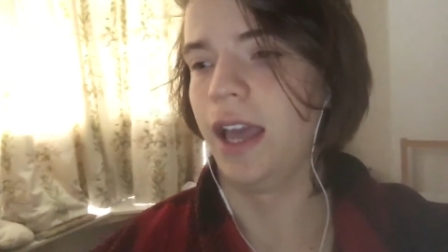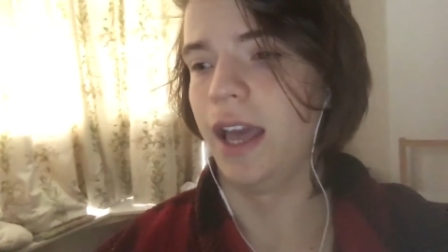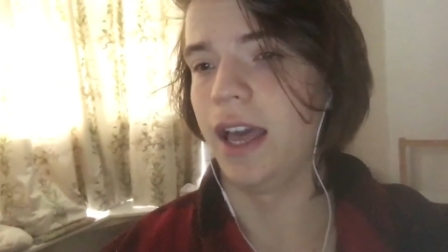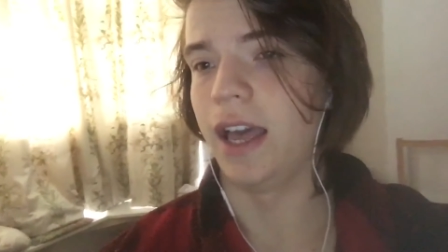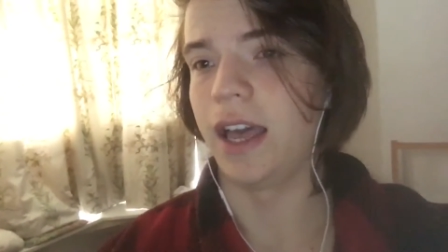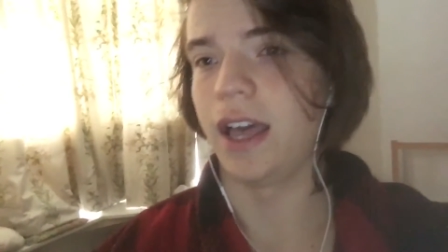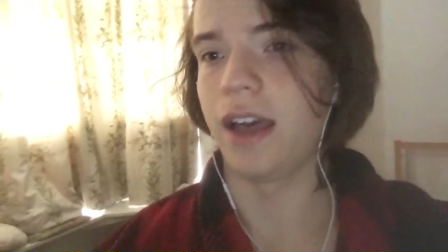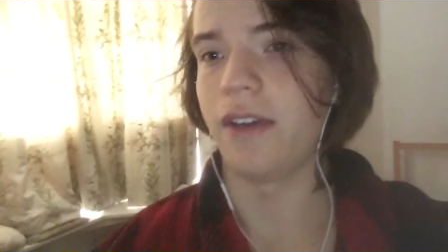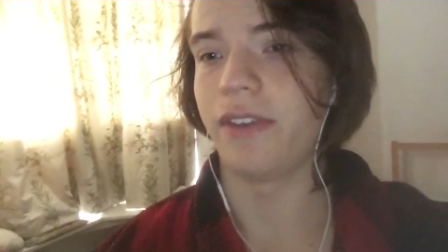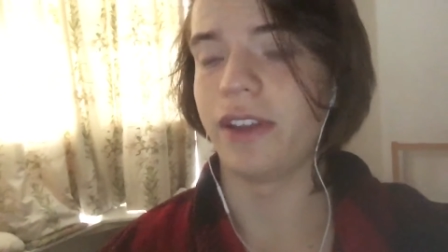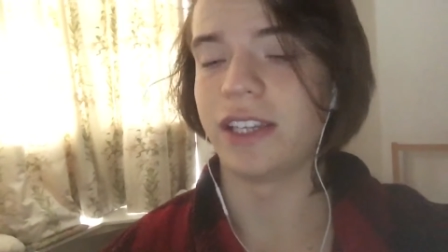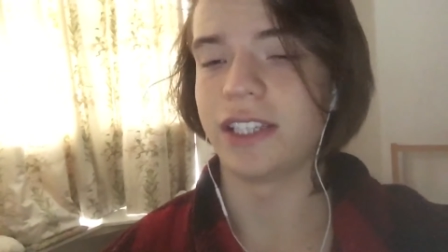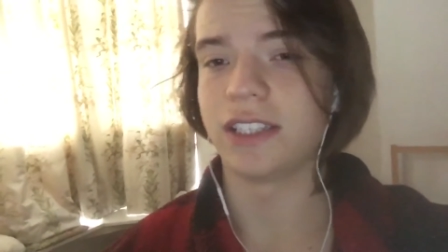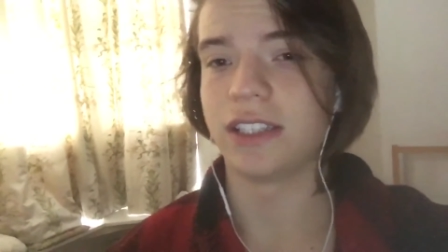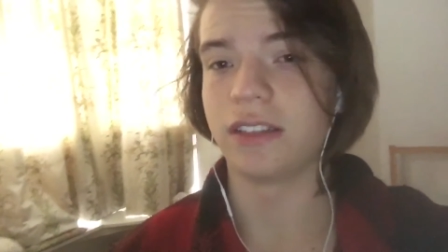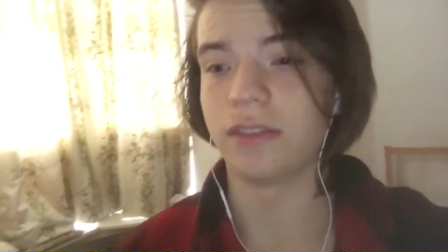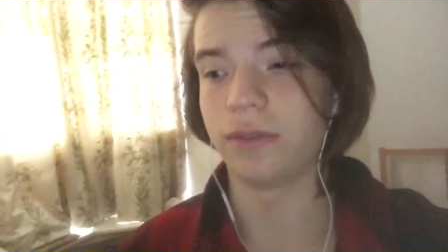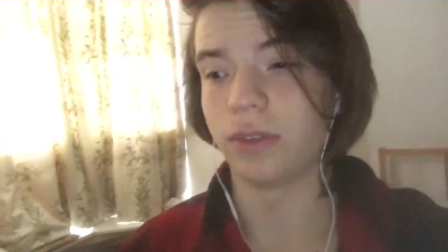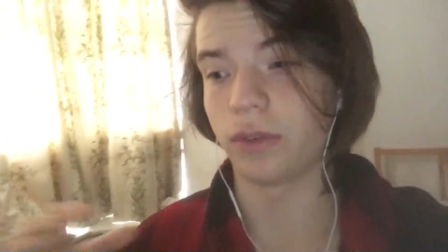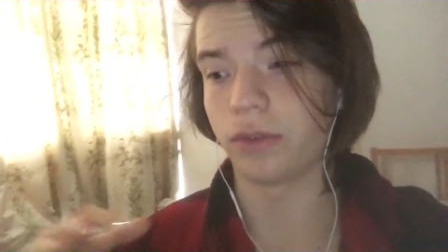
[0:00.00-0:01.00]
Uh, I've
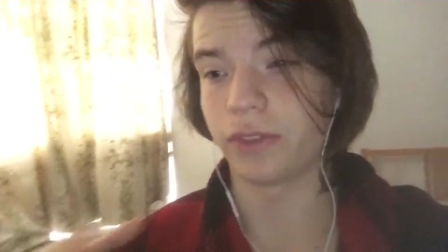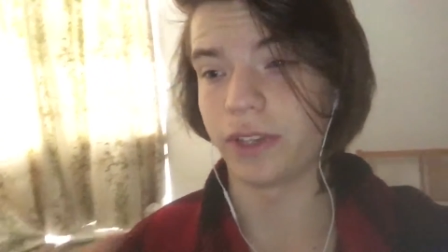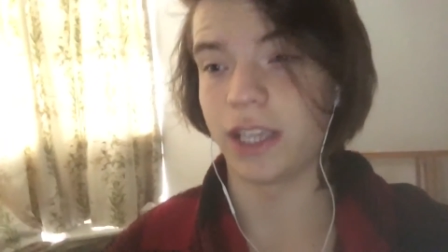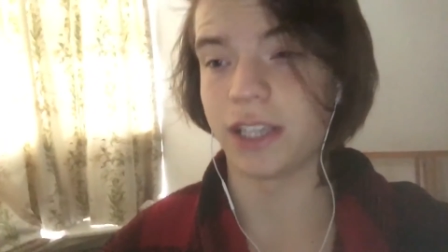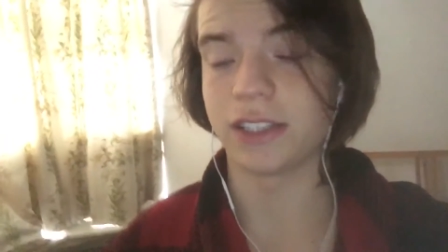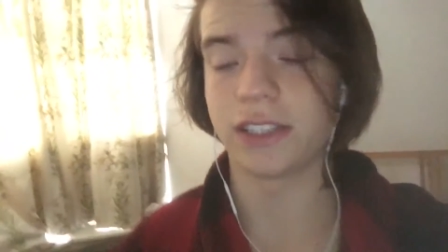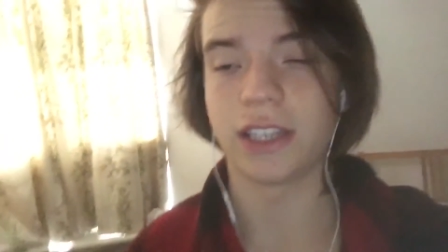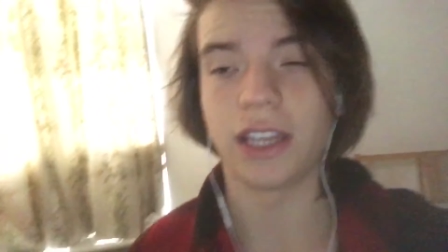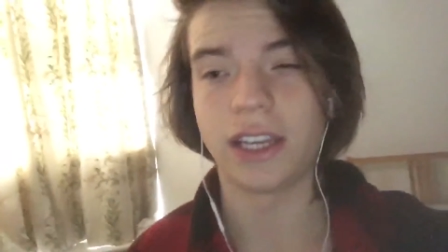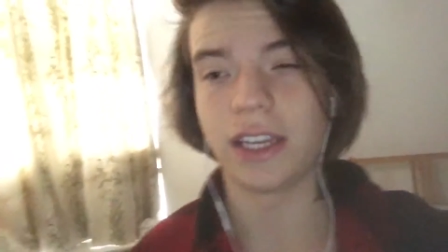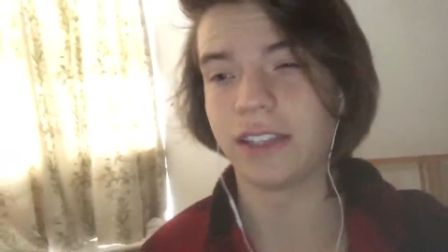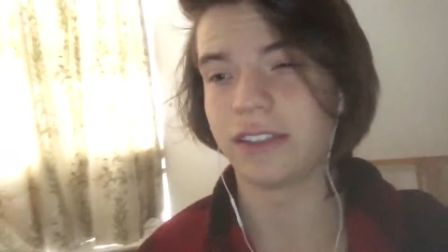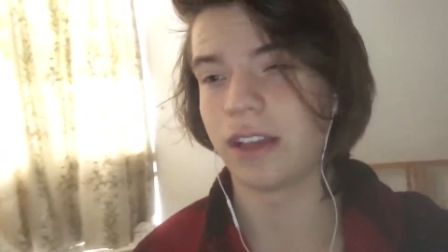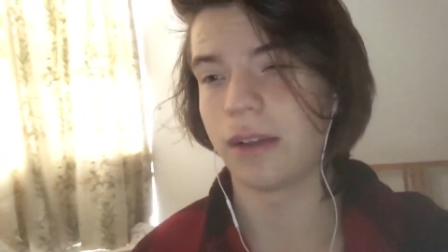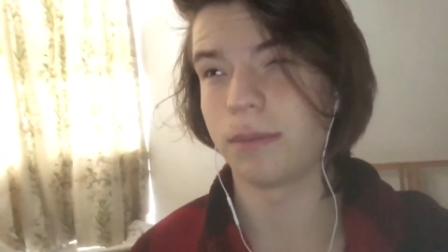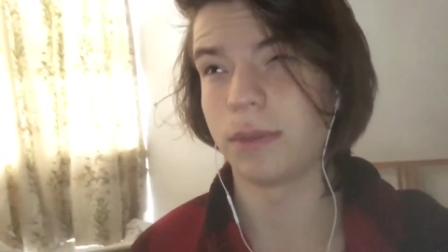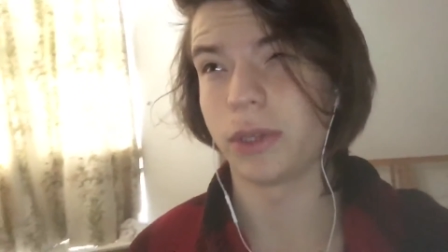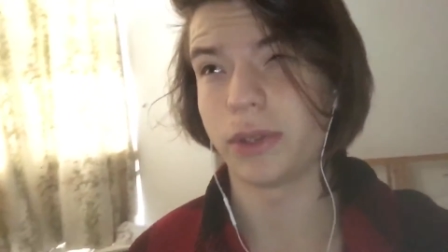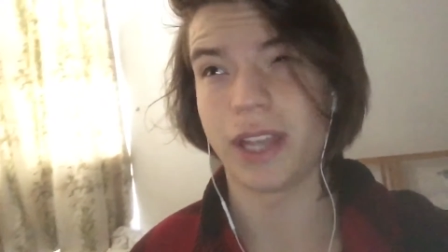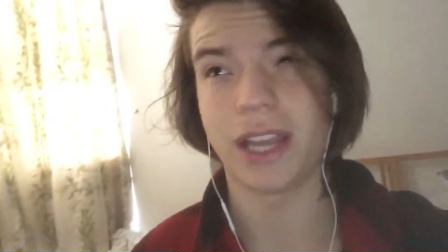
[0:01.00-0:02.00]
edited the vlog for yesterday. I need to
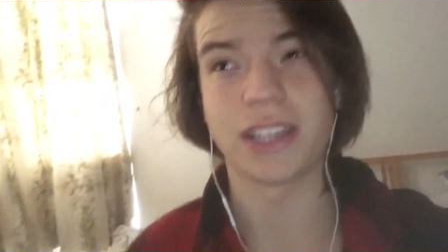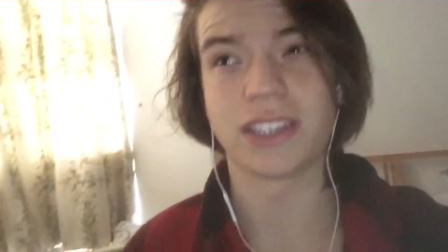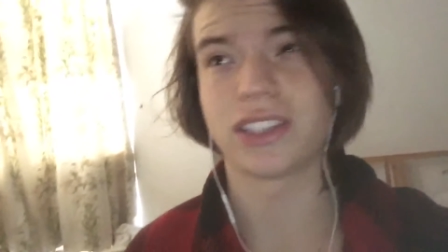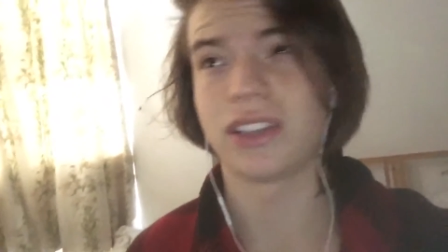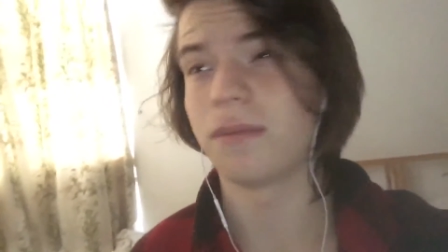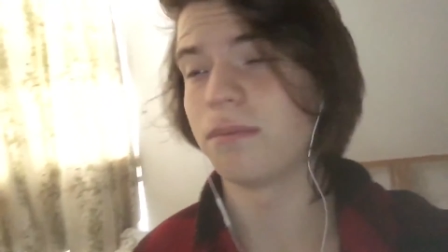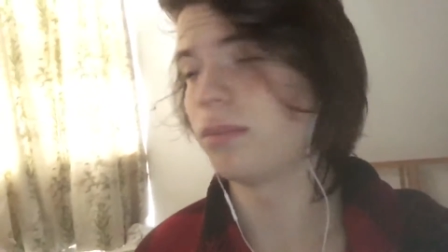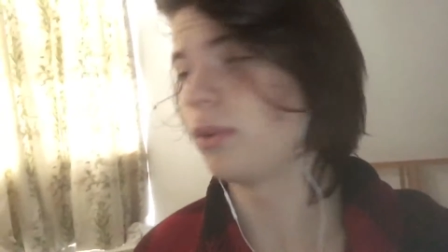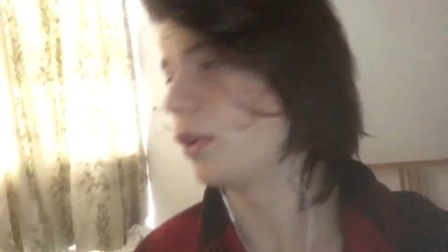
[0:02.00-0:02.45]
upload that at some